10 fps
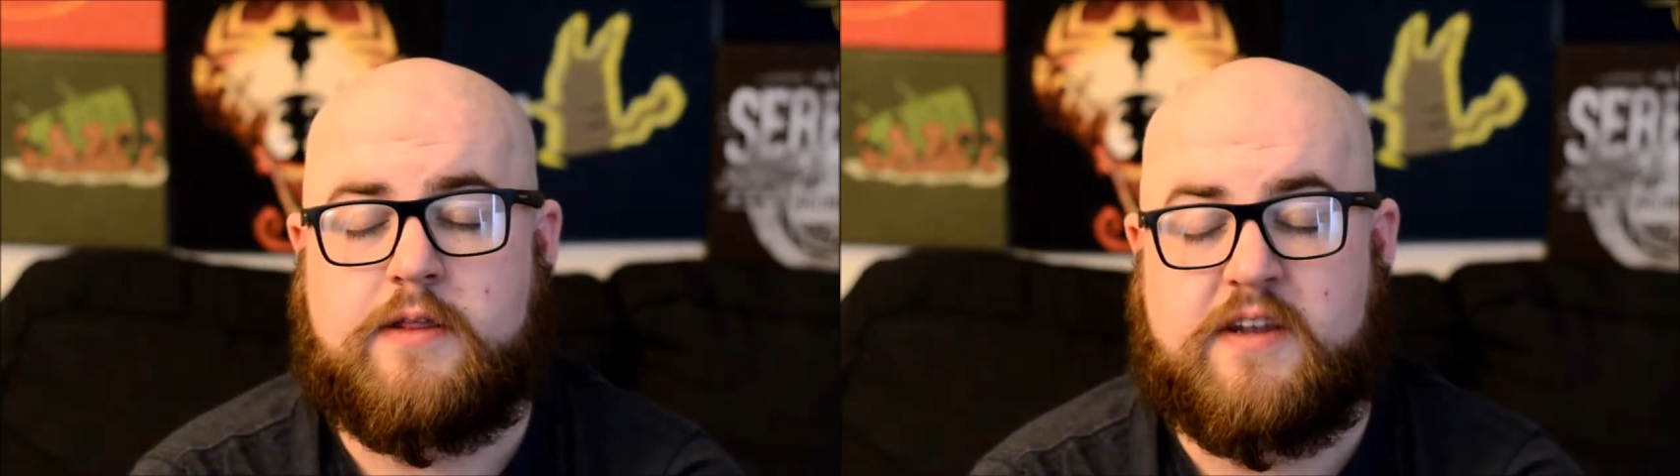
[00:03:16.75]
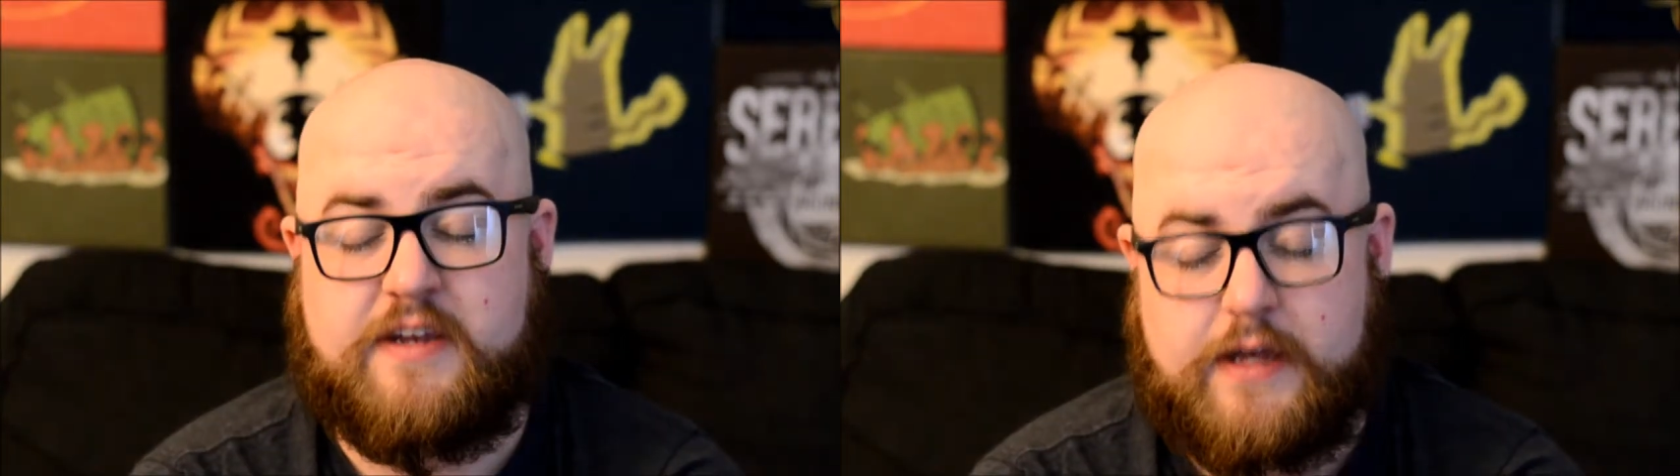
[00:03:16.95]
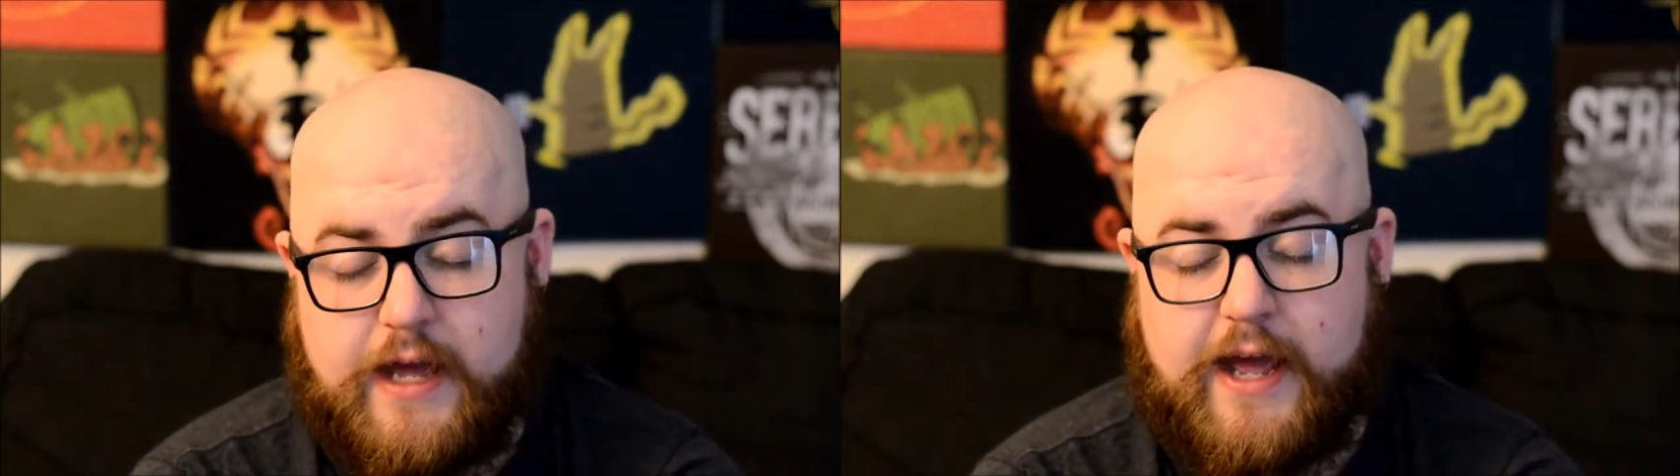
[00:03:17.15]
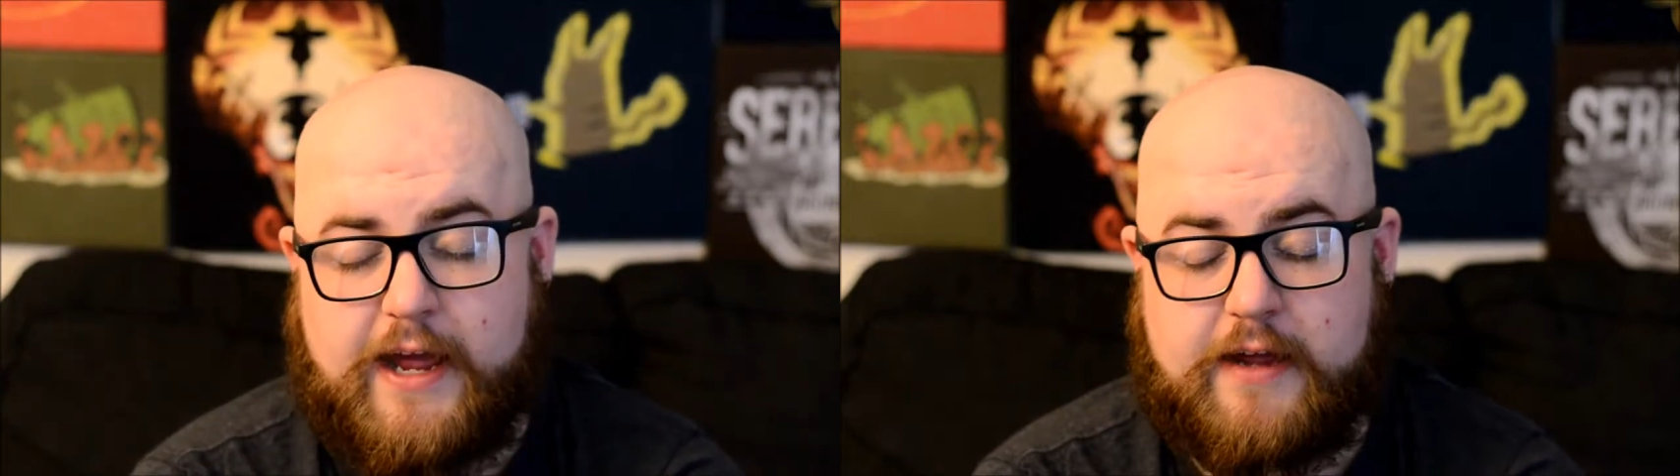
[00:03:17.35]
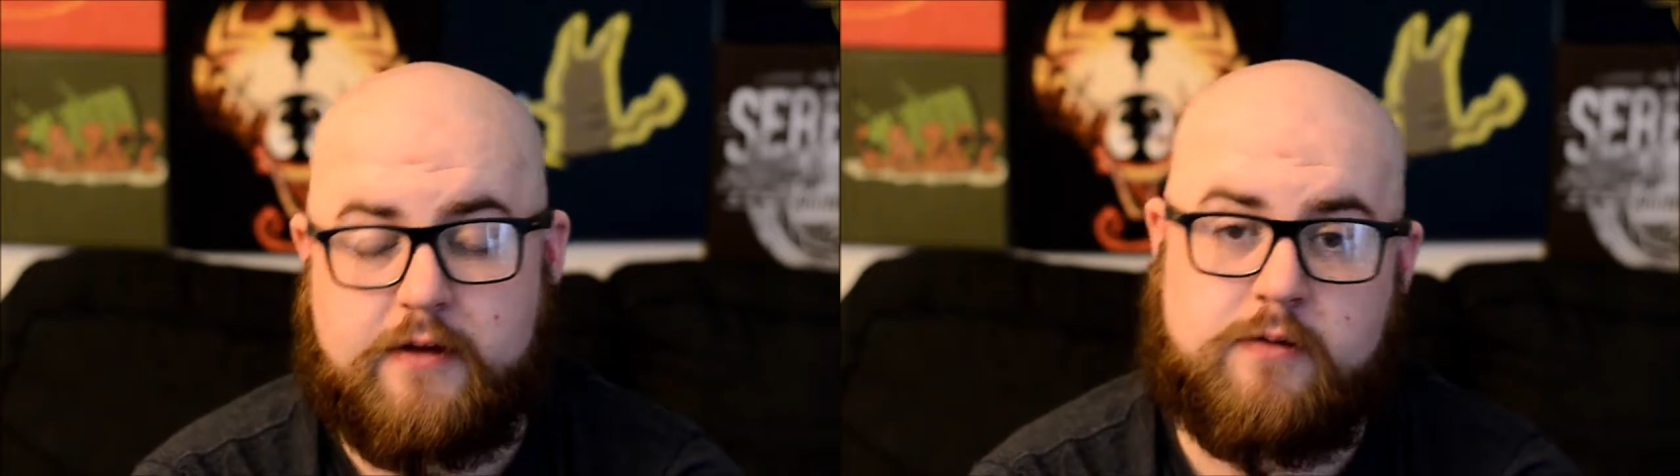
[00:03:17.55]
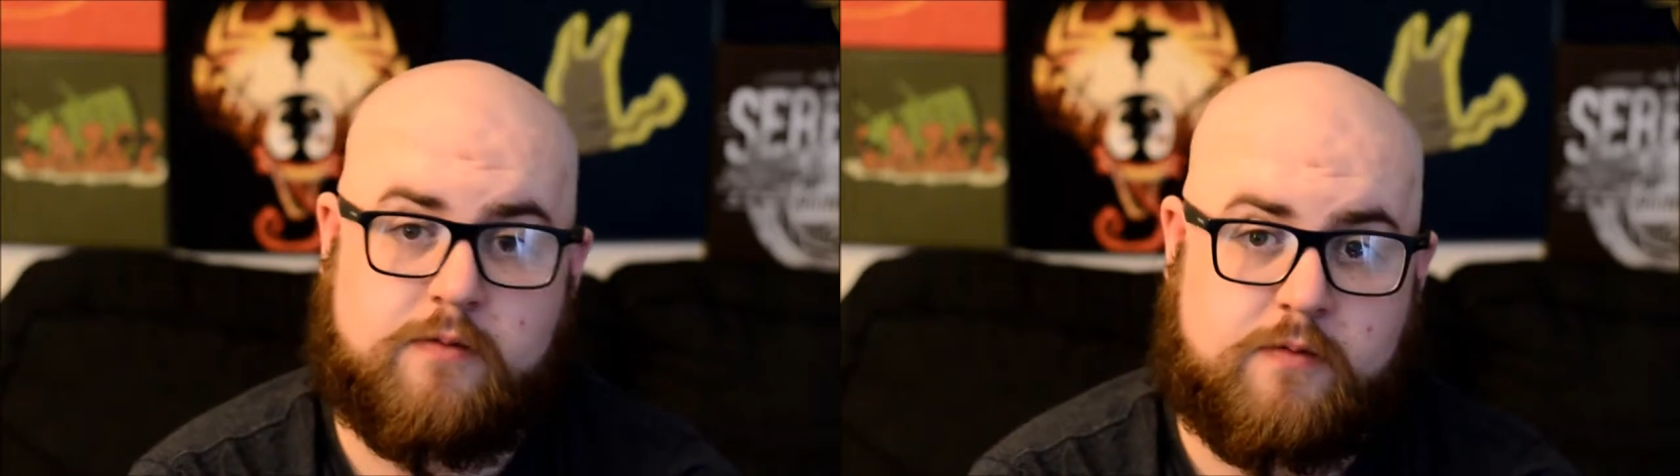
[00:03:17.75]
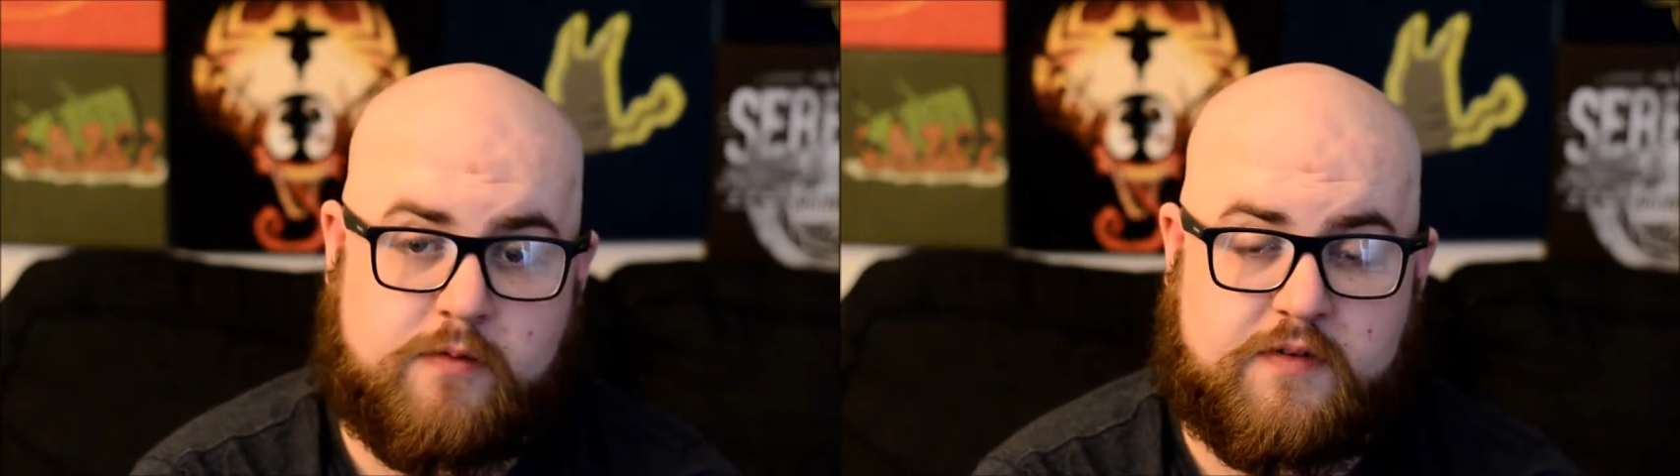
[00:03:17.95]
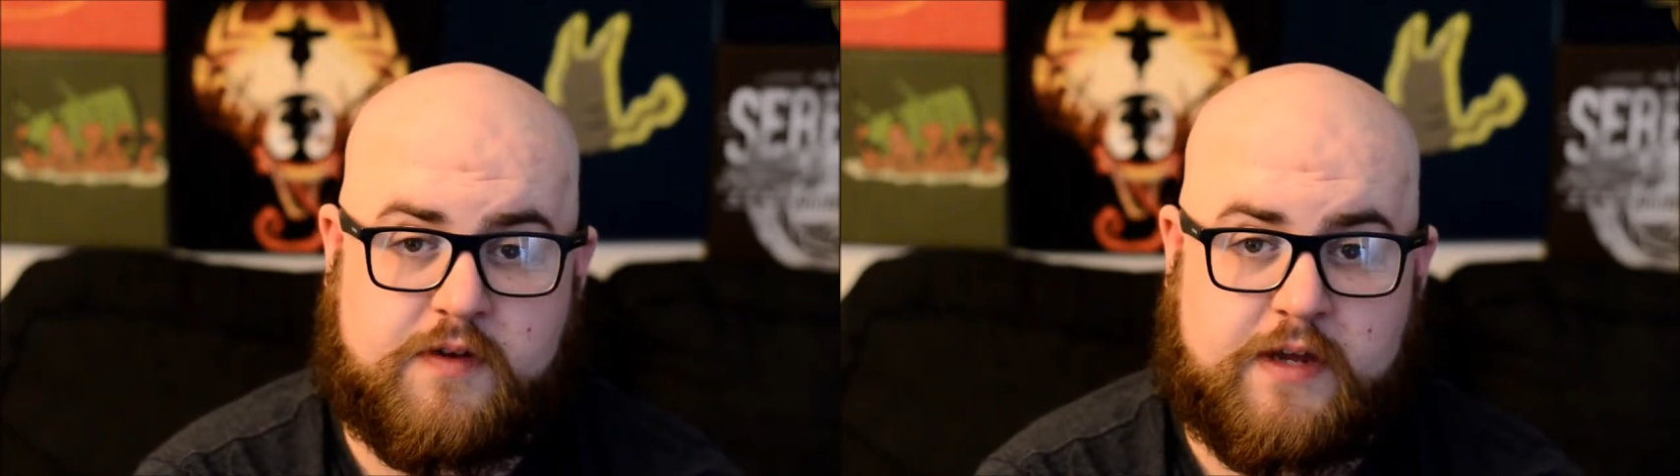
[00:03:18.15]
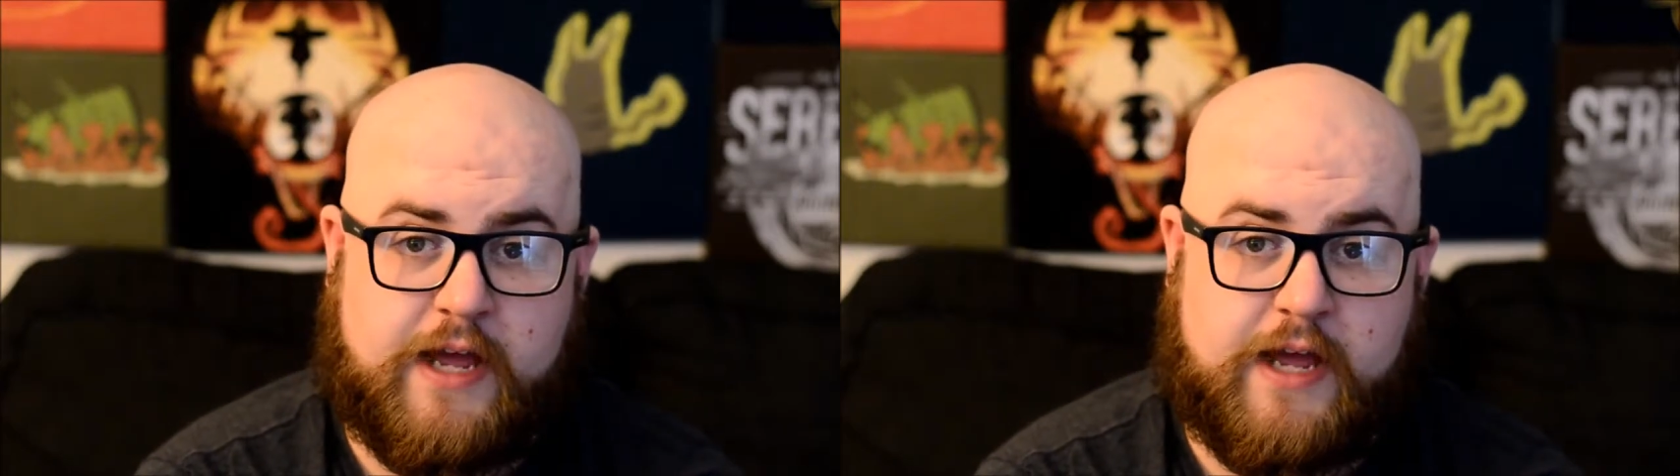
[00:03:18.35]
the DA, who's in